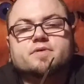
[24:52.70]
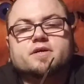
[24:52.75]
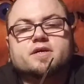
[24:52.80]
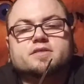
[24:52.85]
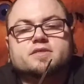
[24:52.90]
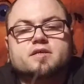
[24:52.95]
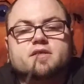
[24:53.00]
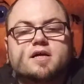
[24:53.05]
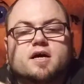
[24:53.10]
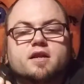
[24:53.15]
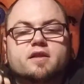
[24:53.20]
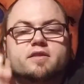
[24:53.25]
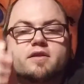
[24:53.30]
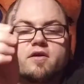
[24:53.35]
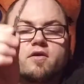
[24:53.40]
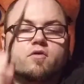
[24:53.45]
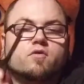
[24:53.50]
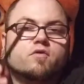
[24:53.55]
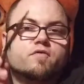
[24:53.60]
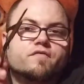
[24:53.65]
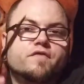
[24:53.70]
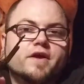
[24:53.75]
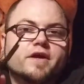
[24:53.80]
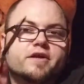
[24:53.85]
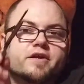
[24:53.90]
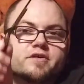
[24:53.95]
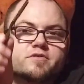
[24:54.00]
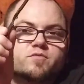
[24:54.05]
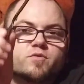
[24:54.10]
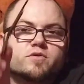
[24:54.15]
because a lot of their old
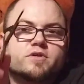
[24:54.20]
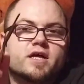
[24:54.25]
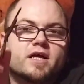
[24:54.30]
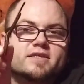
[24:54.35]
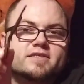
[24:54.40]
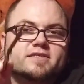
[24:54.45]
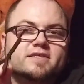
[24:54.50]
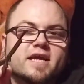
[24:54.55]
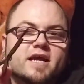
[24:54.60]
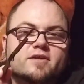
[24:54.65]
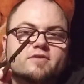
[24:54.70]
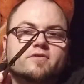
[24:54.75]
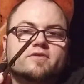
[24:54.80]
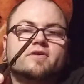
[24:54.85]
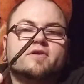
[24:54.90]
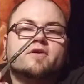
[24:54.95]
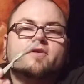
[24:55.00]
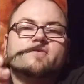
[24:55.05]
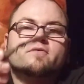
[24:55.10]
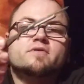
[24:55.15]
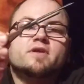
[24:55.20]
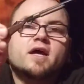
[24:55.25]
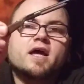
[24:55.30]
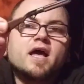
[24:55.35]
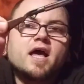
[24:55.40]
figures will not stand on their own.